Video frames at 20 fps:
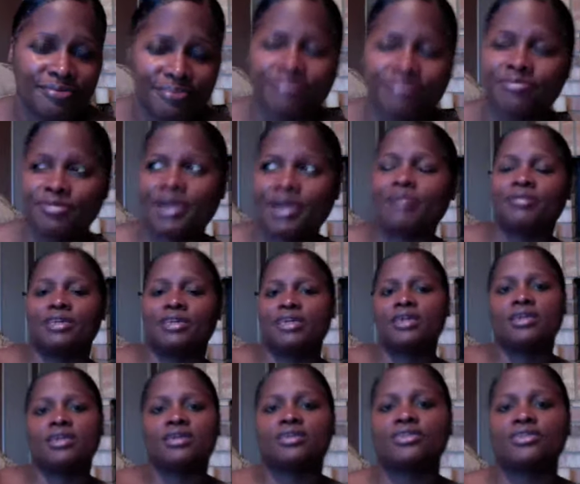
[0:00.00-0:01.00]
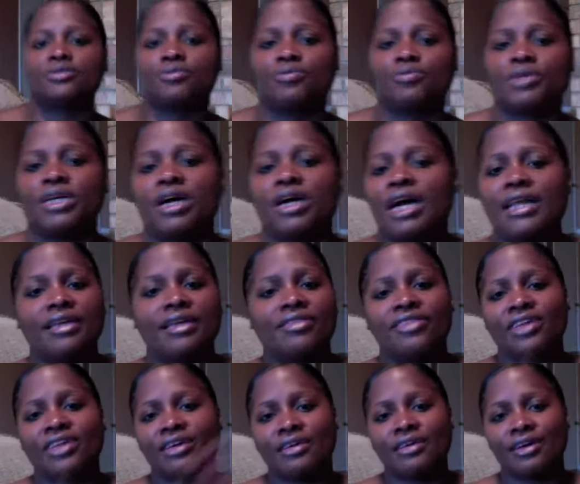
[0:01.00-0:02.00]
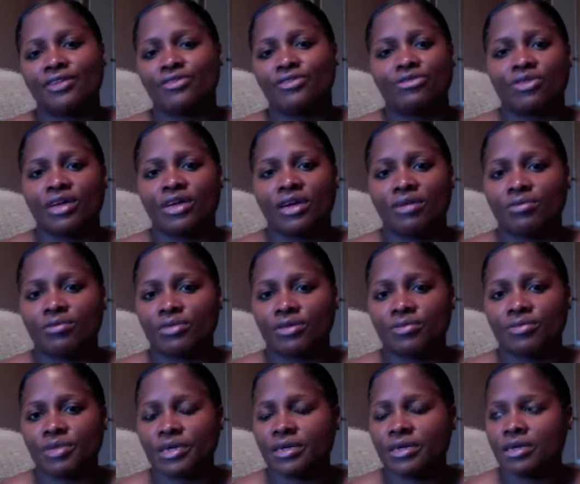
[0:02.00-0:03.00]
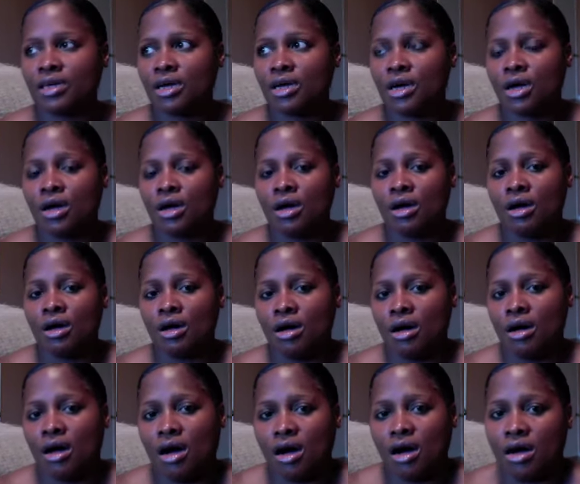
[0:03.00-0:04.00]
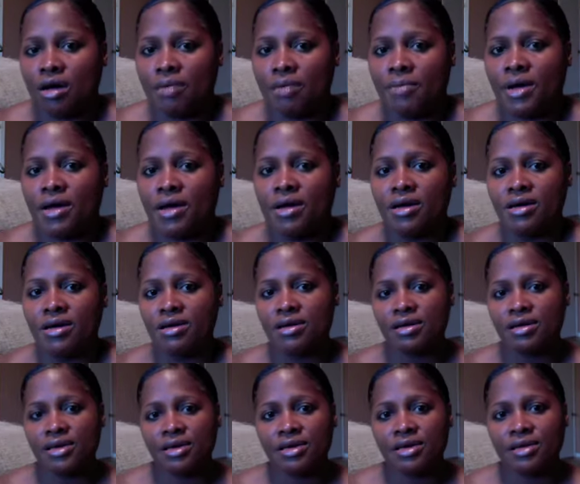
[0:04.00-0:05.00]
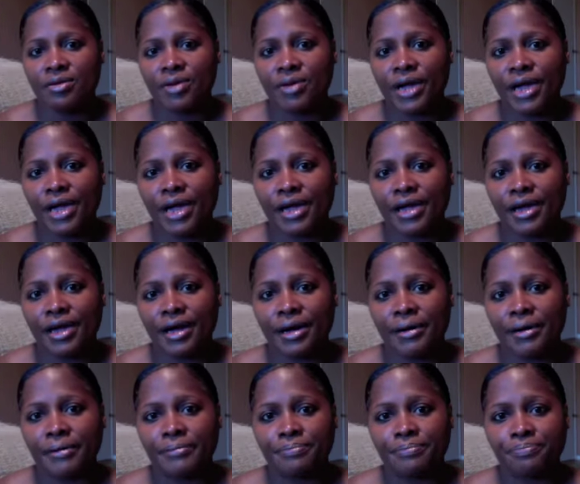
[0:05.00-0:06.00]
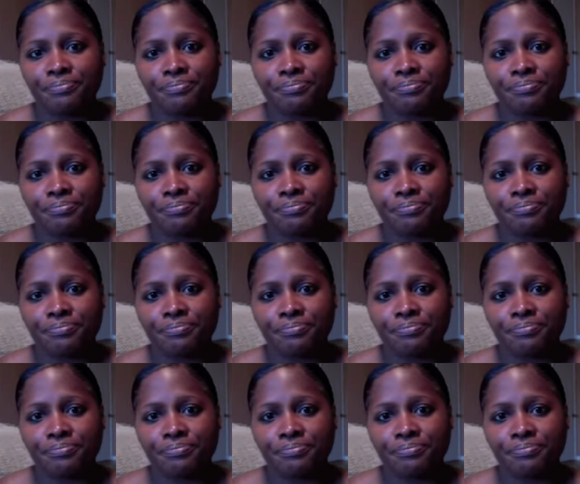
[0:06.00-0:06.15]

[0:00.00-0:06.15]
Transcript: probably is, but I didn't think yesterday would have been. Um, anyway, um,